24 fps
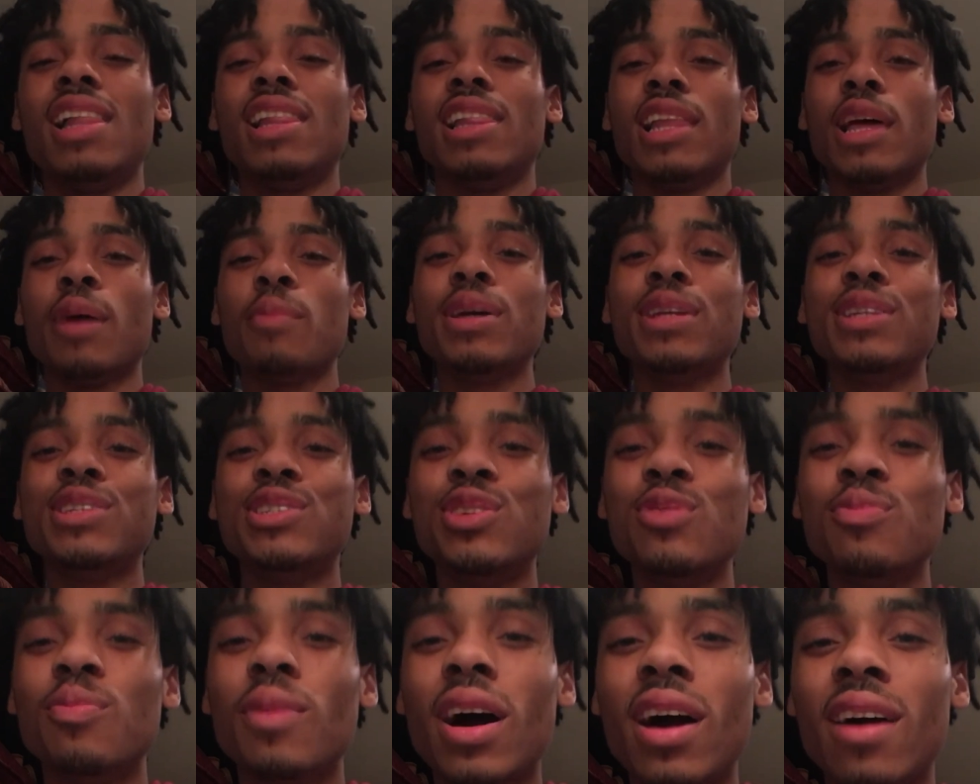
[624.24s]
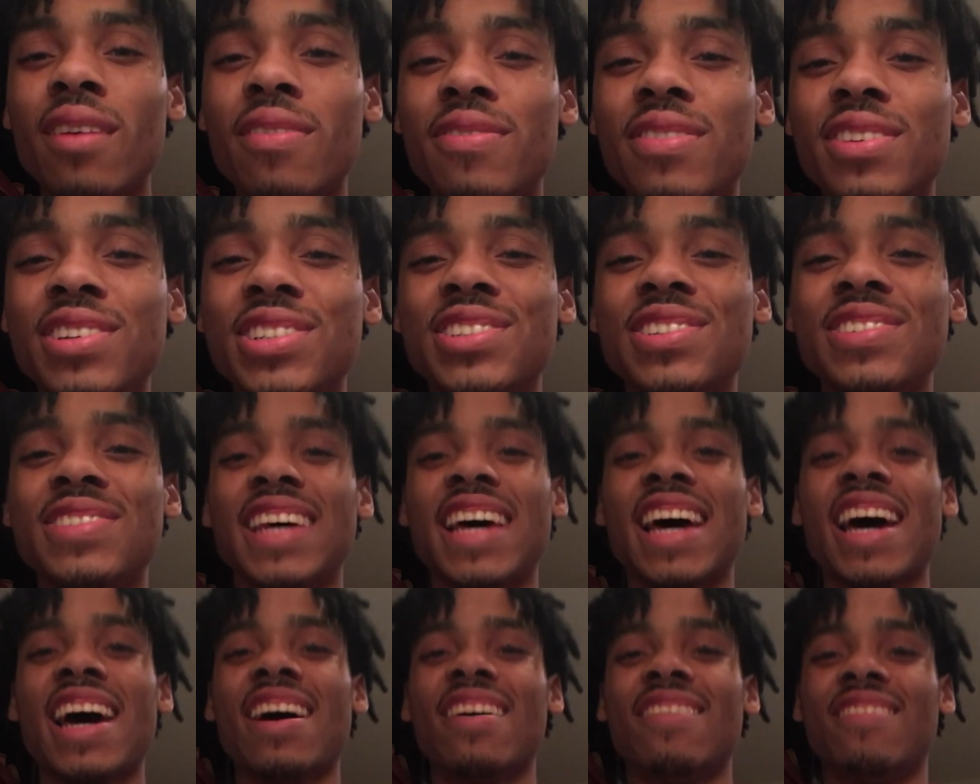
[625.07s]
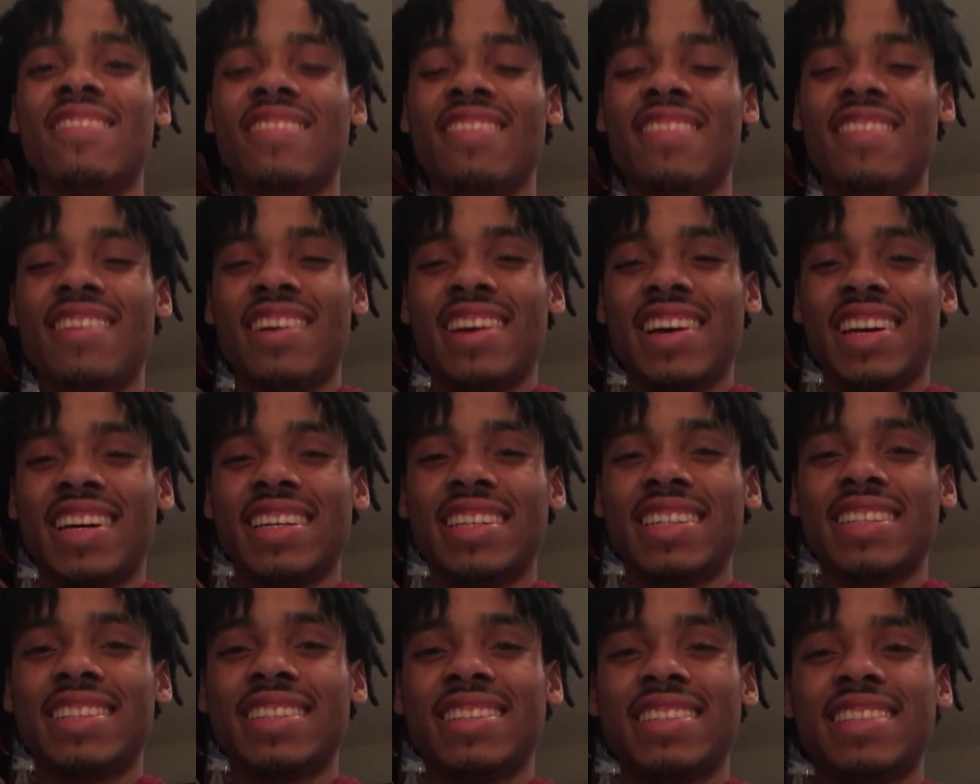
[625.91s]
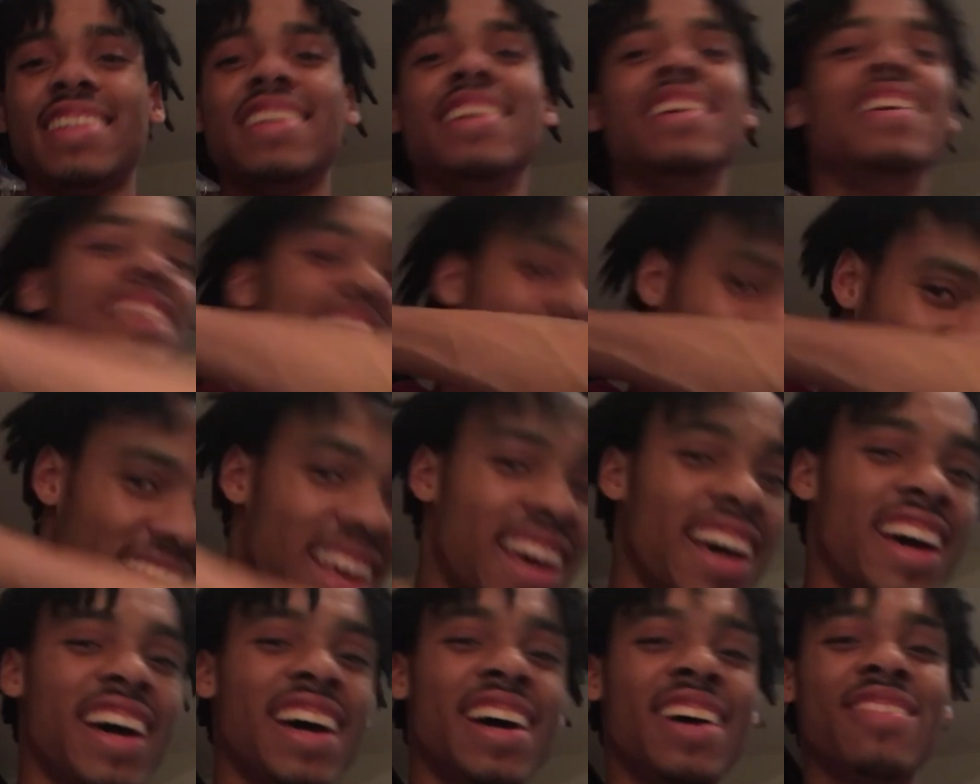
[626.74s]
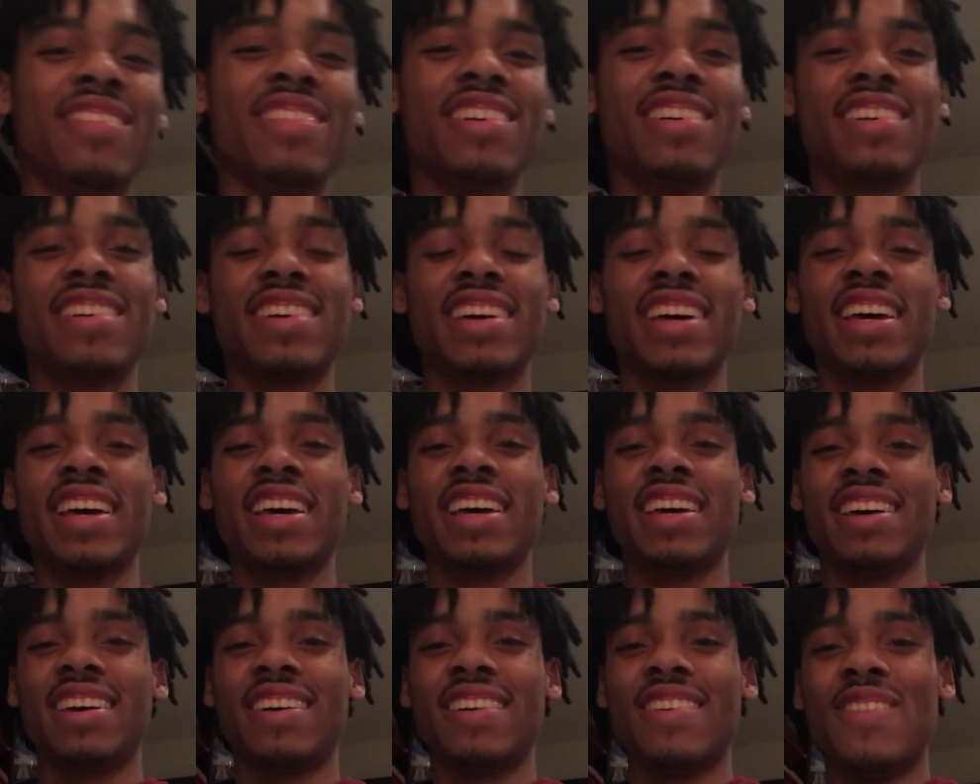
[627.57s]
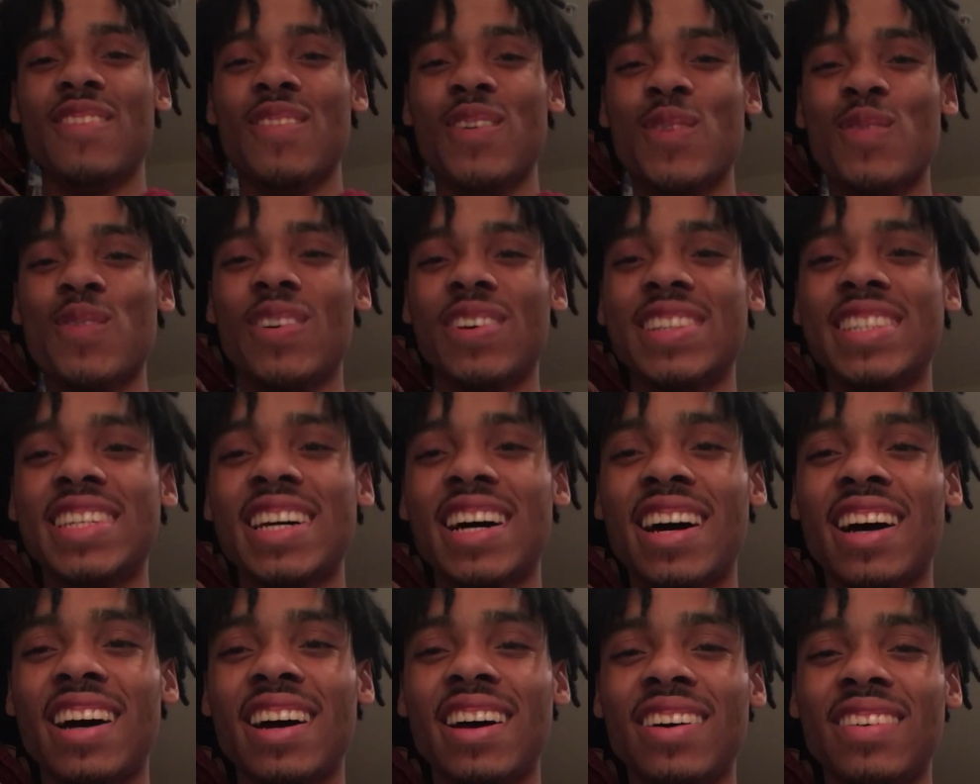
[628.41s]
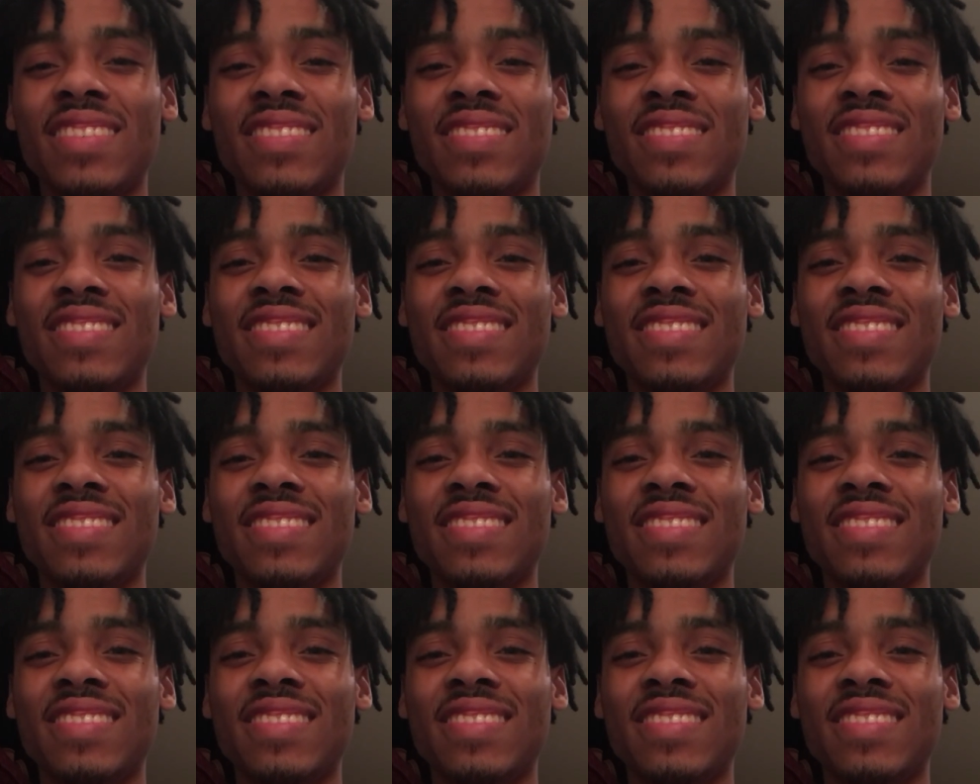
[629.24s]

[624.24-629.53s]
let me do my official dab. Dab, okay. One more time.